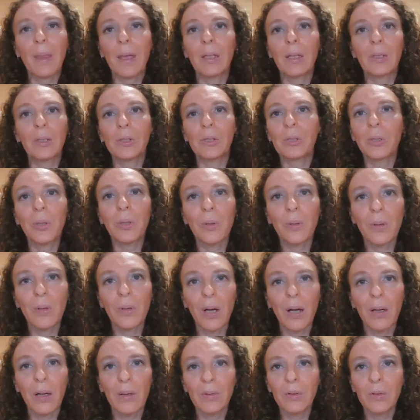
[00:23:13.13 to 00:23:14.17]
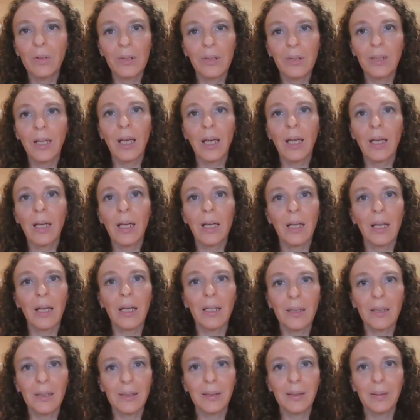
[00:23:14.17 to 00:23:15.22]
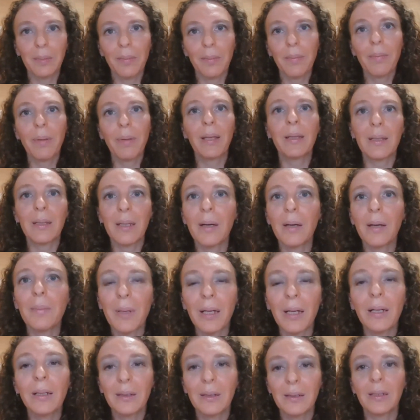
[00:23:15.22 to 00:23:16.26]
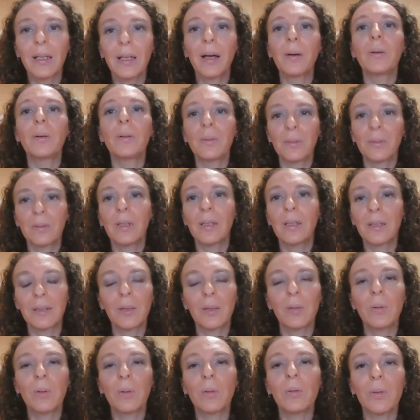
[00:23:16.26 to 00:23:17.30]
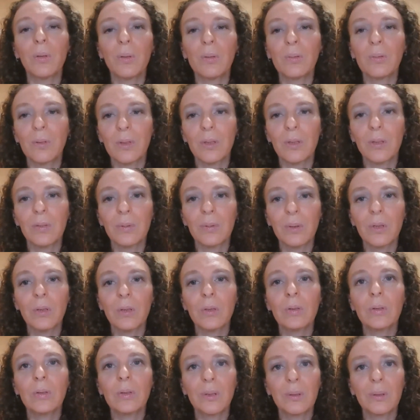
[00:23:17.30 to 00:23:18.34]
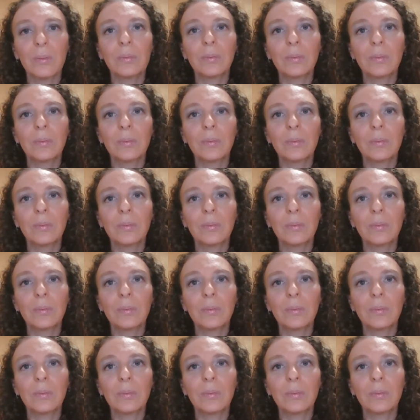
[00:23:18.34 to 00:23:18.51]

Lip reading: and so I would say it's pandemic now. It's all over the world.